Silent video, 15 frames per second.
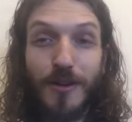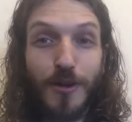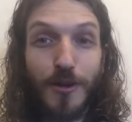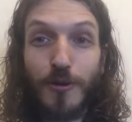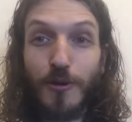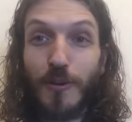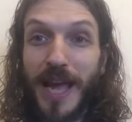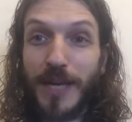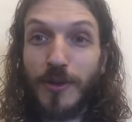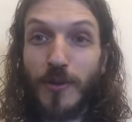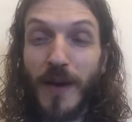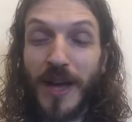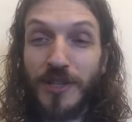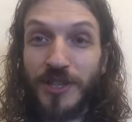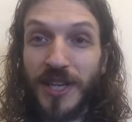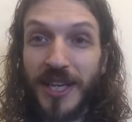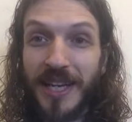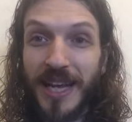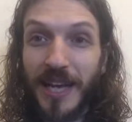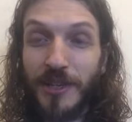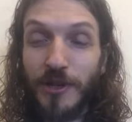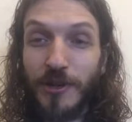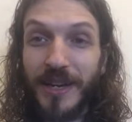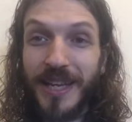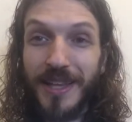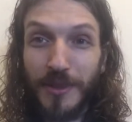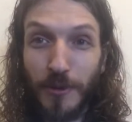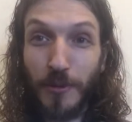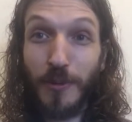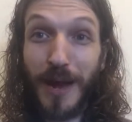Great question, and you're
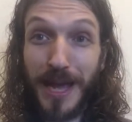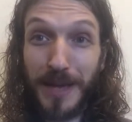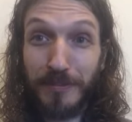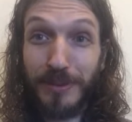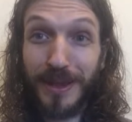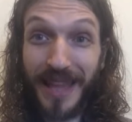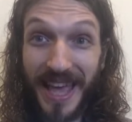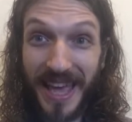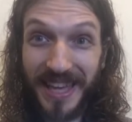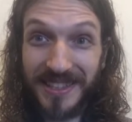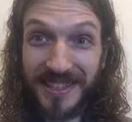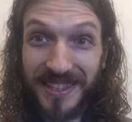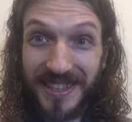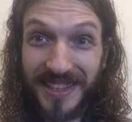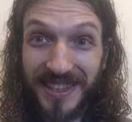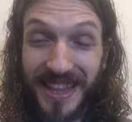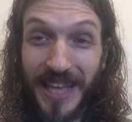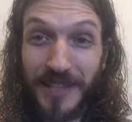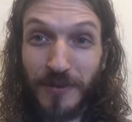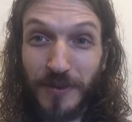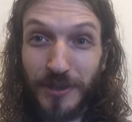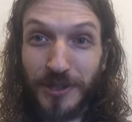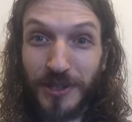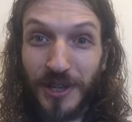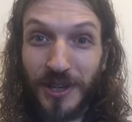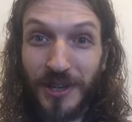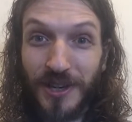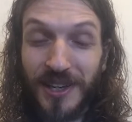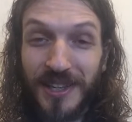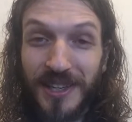in the right place. That's for
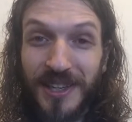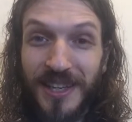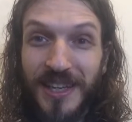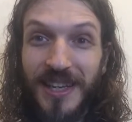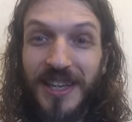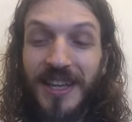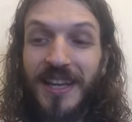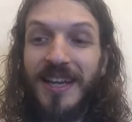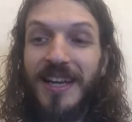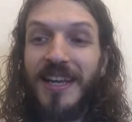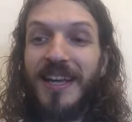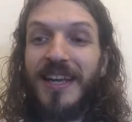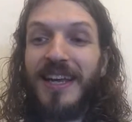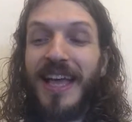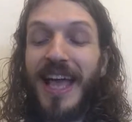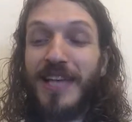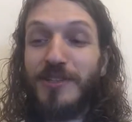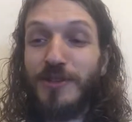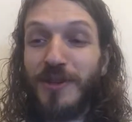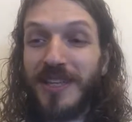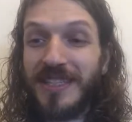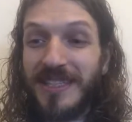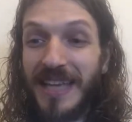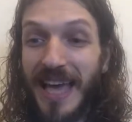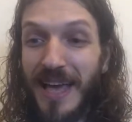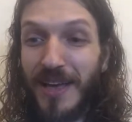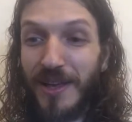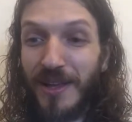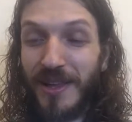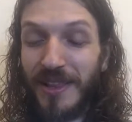sure. As you can
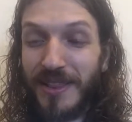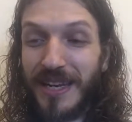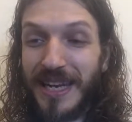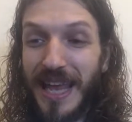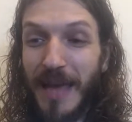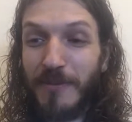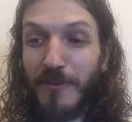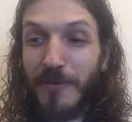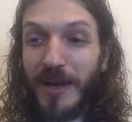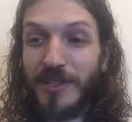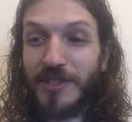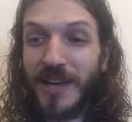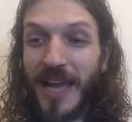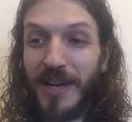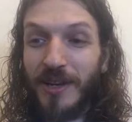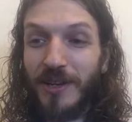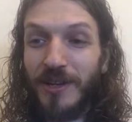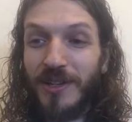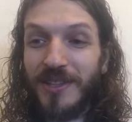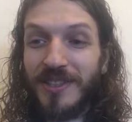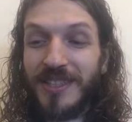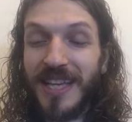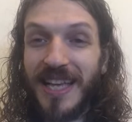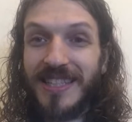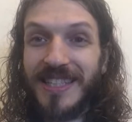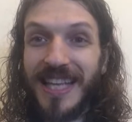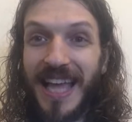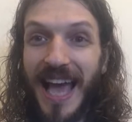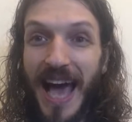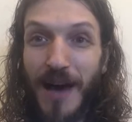tell, the name of my channel says
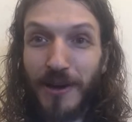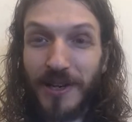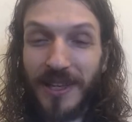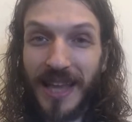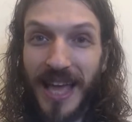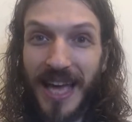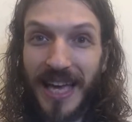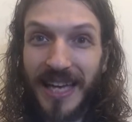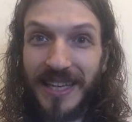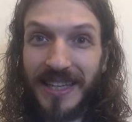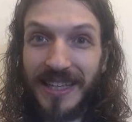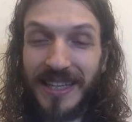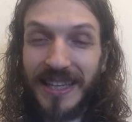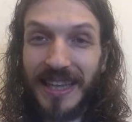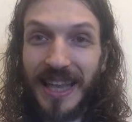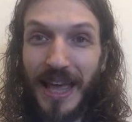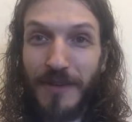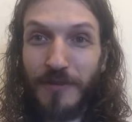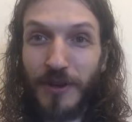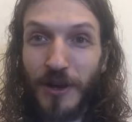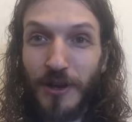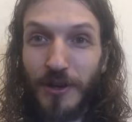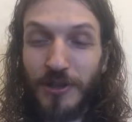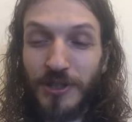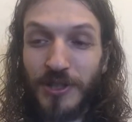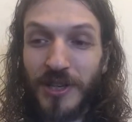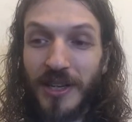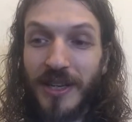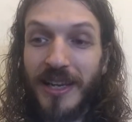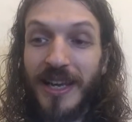the Alkaline Life
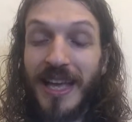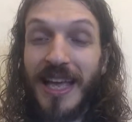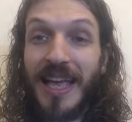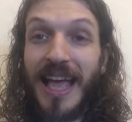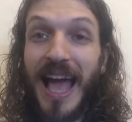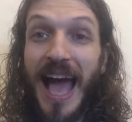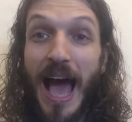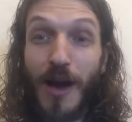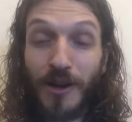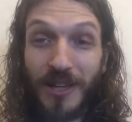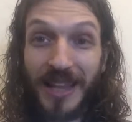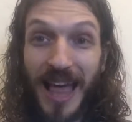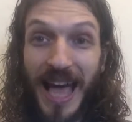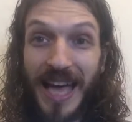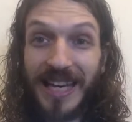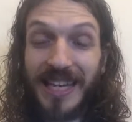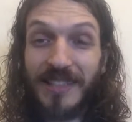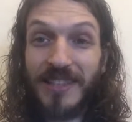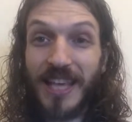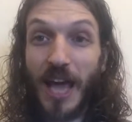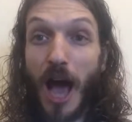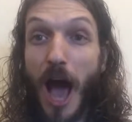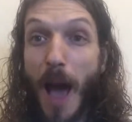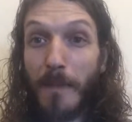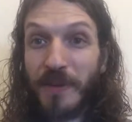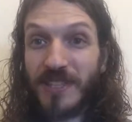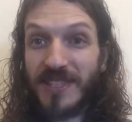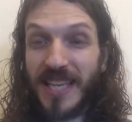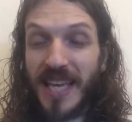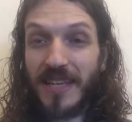Coach. Alkaline is the
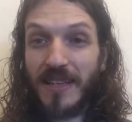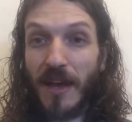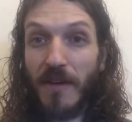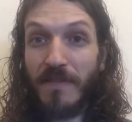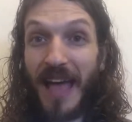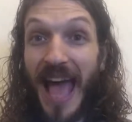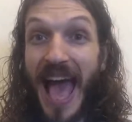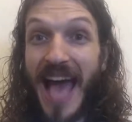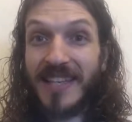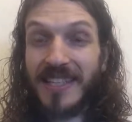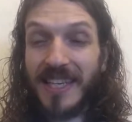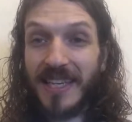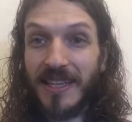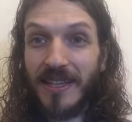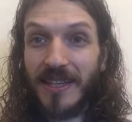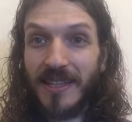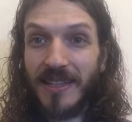opposite of acid.